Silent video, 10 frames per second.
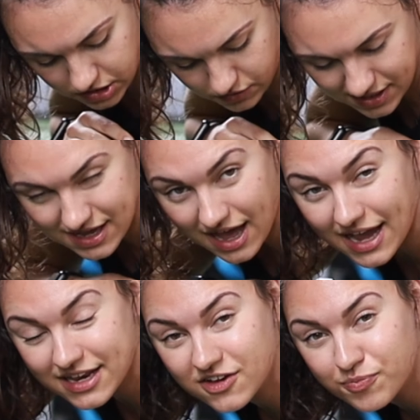you can
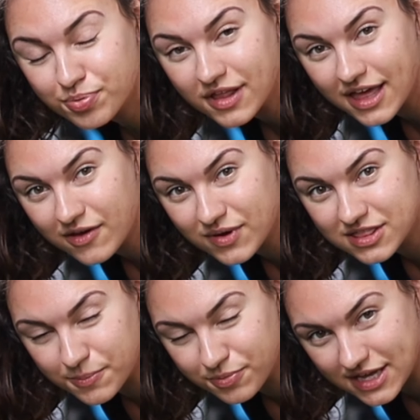kind of play
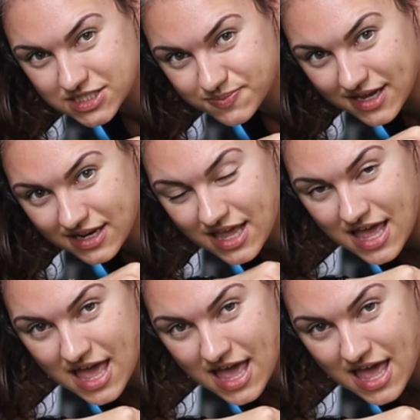with the placement